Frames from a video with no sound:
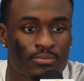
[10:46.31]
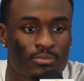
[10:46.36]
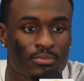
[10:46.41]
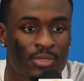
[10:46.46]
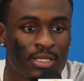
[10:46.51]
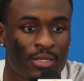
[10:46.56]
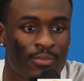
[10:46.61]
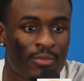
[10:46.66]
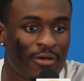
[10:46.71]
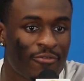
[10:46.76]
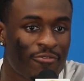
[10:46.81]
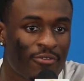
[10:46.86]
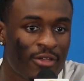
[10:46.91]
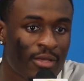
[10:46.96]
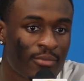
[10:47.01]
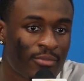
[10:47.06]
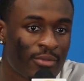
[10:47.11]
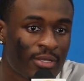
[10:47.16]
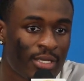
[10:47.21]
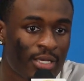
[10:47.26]
They're my
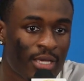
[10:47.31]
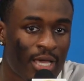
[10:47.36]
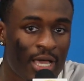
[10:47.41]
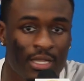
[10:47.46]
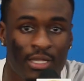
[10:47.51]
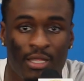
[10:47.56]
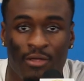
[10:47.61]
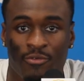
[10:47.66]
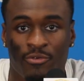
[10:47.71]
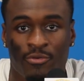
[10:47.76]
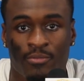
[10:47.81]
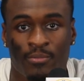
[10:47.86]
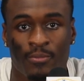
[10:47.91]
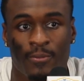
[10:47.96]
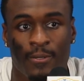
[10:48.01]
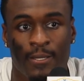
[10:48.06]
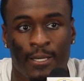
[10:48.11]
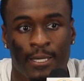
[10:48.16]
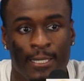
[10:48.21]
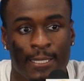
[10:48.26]
family. I love
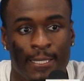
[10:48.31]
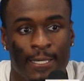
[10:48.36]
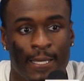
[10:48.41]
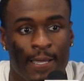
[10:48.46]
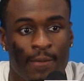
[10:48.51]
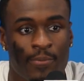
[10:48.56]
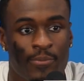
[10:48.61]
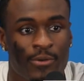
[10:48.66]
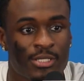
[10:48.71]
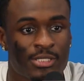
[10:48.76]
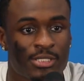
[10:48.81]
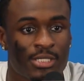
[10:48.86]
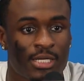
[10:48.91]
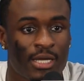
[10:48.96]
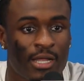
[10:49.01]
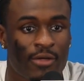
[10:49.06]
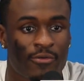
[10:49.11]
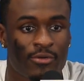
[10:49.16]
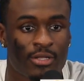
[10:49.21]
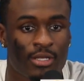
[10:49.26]
them. I
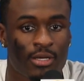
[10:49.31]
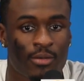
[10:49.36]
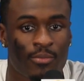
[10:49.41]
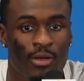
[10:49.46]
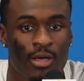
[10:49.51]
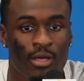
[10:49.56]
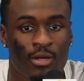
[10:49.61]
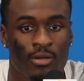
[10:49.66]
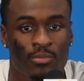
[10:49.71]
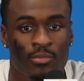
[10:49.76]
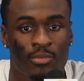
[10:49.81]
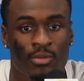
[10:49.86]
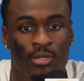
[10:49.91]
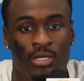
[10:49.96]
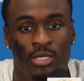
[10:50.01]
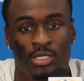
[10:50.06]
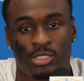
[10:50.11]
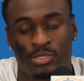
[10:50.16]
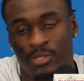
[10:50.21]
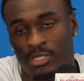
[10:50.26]
appreciate everything about them,
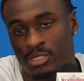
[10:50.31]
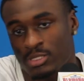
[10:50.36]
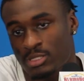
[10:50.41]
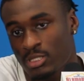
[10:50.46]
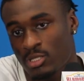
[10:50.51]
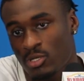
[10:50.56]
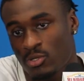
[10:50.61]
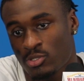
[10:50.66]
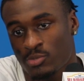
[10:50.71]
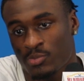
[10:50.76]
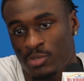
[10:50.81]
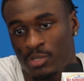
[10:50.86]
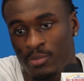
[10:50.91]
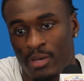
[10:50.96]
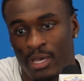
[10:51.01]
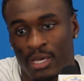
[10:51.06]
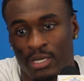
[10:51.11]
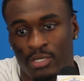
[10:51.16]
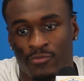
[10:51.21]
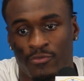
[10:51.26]
especially Coach
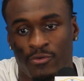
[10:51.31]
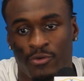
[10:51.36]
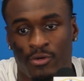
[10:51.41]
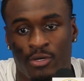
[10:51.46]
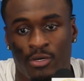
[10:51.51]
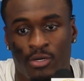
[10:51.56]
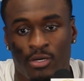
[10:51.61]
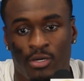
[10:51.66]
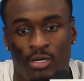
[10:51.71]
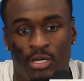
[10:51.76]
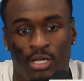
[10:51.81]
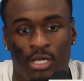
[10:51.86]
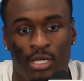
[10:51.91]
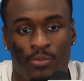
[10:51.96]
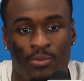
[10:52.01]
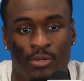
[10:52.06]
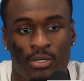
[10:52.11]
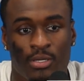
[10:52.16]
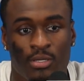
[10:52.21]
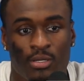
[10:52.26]
BMAC for
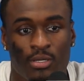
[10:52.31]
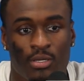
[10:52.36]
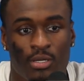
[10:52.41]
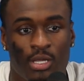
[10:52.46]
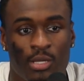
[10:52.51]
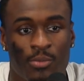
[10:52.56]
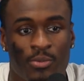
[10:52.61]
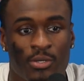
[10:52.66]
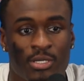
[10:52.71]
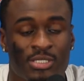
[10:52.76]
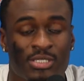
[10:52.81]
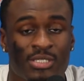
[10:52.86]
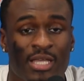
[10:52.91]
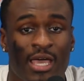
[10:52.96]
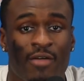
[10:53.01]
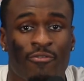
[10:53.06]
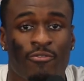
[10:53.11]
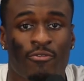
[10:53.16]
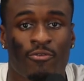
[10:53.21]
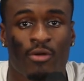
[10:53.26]
keeping the
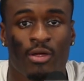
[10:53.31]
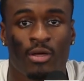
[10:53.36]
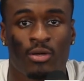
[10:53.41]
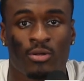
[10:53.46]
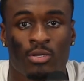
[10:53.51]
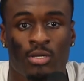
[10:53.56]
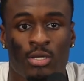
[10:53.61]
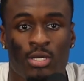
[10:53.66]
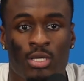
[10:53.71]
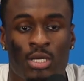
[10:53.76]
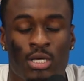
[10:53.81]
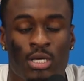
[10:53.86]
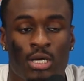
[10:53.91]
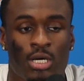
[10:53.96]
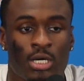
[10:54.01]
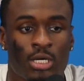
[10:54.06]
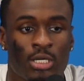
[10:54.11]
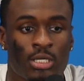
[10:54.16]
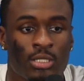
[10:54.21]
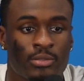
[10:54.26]
staff around.
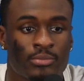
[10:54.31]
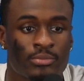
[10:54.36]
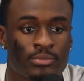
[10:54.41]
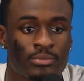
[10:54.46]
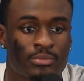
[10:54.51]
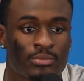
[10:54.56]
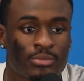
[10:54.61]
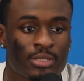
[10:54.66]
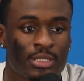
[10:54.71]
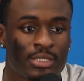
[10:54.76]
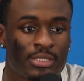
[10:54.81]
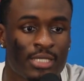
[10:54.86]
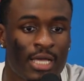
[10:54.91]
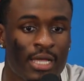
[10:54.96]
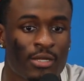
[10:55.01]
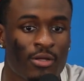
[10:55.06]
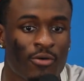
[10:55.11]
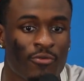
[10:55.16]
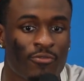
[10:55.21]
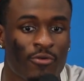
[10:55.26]
Because
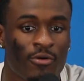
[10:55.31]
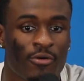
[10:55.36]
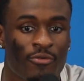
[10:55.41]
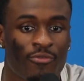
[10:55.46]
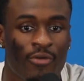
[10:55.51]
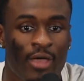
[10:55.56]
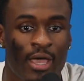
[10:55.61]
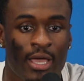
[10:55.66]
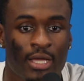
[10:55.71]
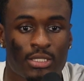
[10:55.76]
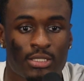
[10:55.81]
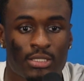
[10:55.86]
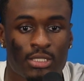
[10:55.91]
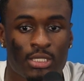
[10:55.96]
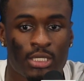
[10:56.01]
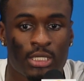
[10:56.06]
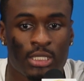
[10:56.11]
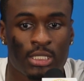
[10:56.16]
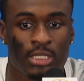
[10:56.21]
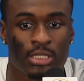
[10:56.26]
I know for a fact
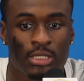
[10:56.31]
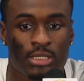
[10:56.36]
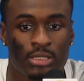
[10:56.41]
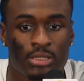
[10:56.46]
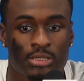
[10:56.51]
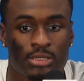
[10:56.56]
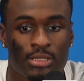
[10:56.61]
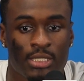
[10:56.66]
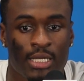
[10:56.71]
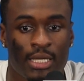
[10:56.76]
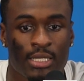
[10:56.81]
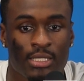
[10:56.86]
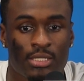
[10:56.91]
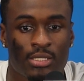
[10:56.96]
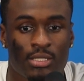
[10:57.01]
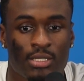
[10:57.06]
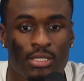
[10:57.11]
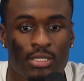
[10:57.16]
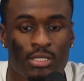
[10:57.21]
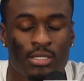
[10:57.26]
that
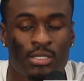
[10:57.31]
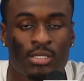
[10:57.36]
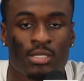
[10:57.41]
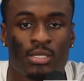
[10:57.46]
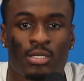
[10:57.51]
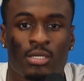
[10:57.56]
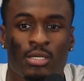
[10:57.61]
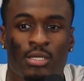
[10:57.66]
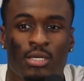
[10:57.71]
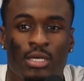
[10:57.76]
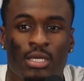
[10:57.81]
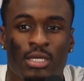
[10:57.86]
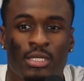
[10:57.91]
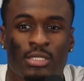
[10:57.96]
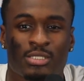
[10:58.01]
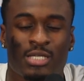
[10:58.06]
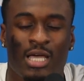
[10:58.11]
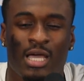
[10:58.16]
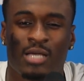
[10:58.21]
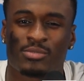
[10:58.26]

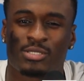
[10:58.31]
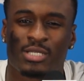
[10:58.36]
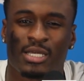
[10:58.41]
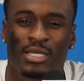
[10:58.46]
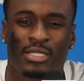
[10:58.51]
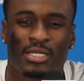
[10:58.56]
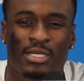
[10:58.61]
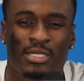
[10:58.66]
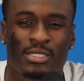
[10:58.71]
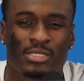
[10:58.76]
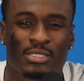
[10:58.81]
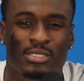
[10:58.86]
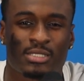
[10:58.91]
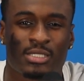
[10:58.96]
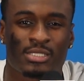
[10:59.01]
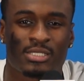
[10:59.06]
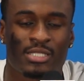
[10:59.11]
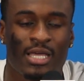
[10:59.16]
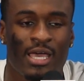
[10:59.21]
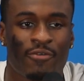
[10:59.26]
in times like this,
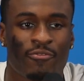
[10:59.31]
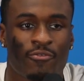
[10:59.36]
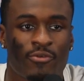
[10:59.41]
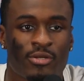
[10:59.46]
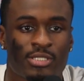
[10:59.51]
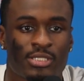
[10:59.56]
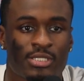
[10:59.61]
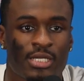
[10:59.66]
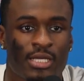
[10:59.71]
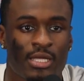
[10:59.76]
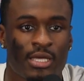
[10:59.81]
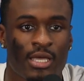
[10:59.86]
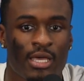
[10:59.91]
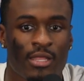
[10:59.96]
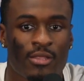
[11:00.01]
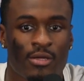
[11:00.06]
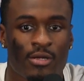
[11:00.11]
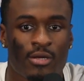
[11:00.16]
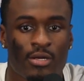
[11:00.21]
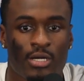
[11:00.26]
a staff wouldn't stay
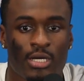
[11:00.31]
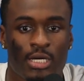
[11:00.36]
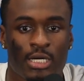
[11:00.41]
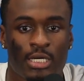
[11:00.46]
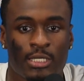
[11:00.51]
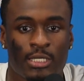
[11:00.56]
together